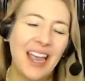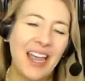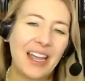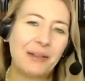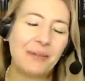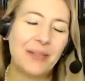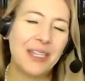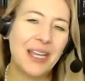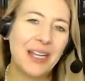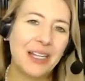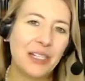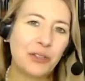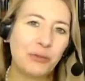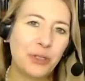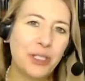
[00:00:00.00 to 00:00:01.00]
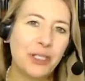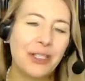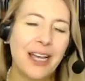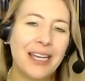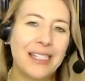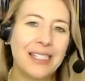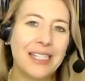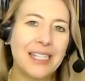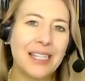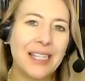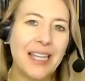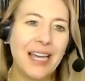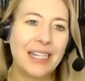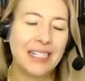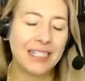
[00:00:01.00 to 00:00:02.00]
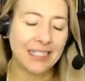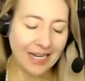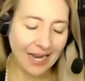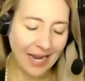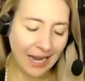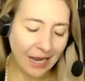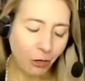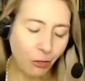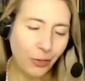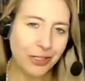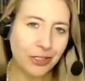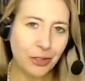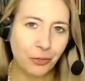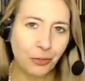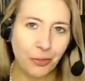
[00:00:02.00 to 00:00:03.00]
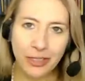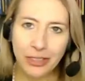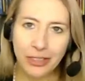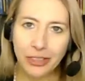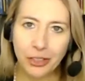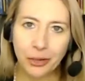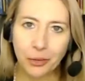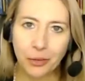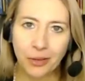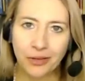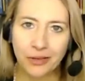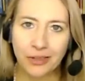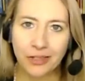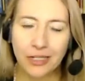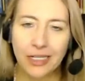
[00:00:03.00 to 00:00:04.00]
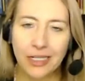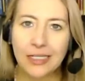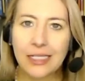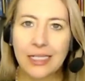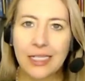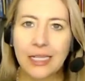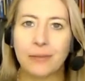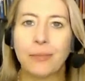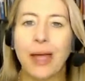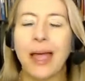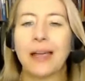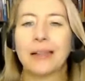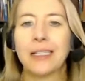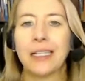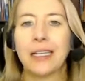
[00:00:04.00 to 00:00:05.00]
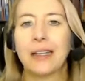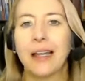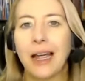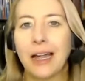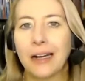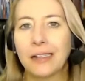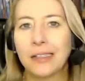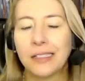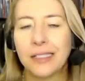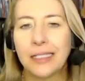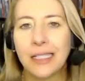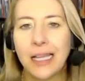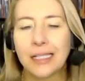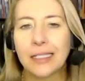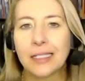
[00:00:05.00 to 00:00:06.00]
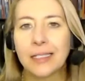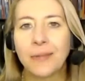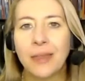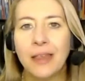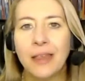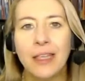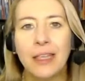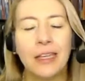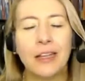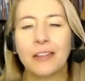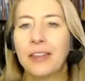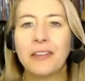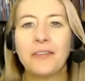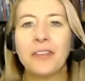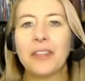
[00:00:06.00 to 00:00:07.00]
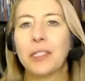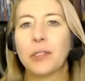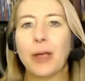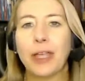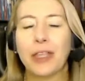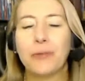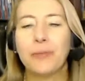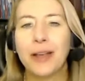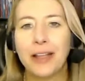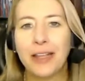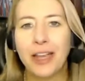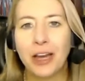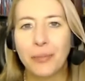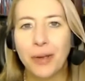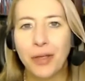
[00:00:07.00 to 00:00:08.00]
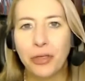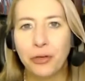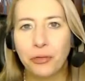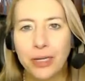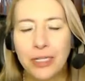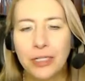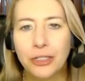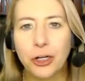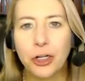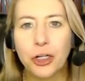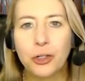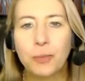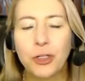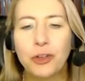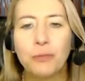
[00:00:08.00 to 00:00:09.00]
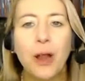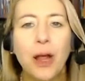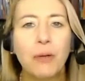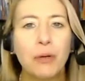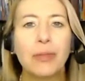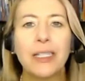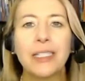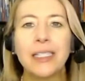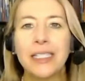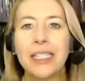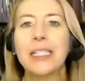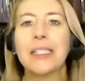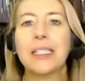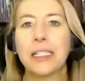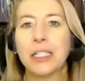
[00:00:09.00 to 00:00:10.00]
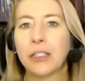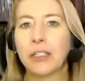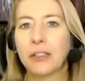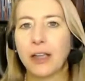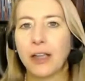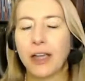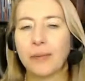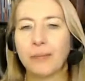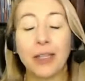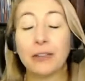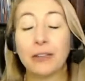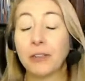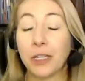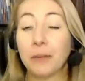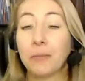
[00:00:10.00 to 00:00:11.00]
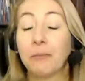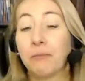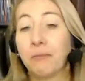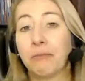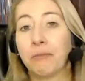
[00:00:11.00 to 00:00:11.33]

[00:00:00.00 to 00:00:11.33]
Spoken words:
And yet it's realizing that how we do what we do is impacting our success. Now, think of it this way. You may not care about the research, but you've probably seen this in some